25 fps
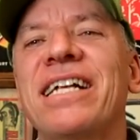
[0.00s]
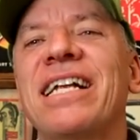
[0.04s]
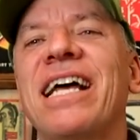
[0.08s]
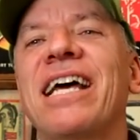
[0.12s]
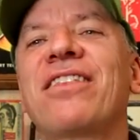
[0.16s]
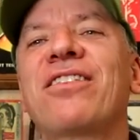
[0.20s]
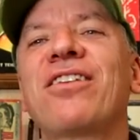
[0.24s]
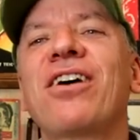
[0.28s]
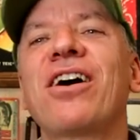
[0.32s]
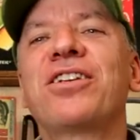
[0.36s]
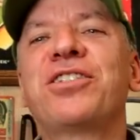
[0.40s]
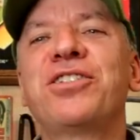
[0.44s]
and
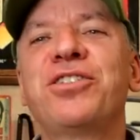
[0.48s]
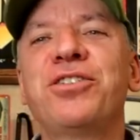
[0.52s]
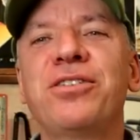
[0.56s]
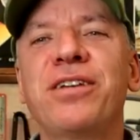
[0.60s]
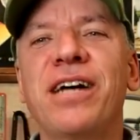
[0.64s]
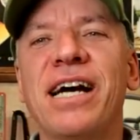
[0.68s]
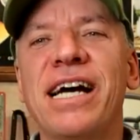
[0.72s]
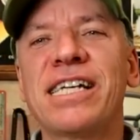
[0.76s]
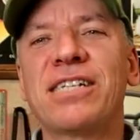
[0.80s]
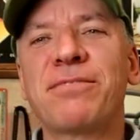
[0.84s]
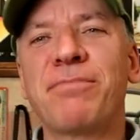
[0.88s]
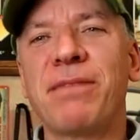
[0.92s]
I thought you
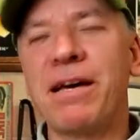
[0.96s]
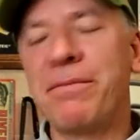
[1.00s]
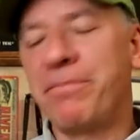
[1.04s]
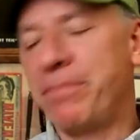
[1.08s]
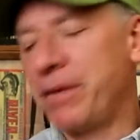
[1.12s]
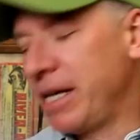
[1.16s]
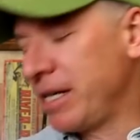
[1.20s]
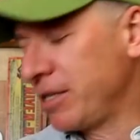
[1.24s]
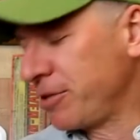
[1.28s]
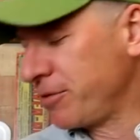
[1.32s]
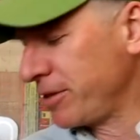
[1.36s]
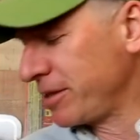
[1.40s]
guys might
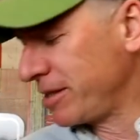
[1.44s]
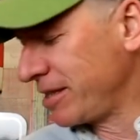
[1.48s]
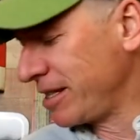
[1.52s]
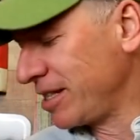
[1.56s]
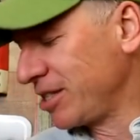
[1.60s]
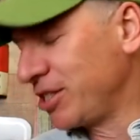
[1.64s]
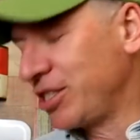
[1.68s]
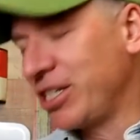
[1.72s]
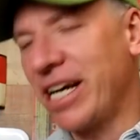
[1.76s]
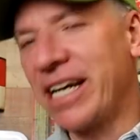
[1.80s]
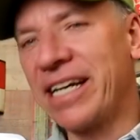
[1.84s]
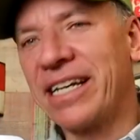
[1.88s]
be
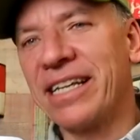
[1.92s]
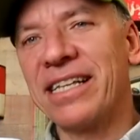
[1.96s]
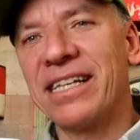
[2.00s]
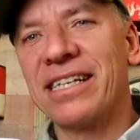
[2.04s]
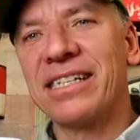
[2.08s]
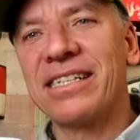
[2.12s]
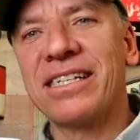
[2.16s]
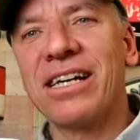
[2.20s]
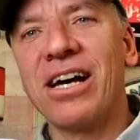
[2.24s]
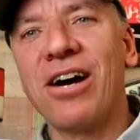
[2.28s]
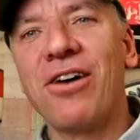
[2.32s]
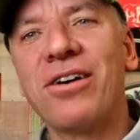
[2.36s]
interested in checking
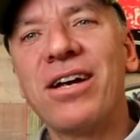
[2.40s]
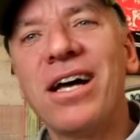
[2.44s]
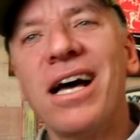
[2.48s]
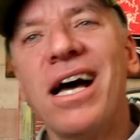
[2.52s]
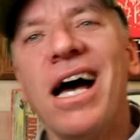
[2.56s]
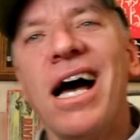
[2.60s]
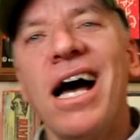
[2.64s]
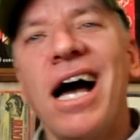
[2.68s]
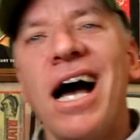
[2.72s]
this out.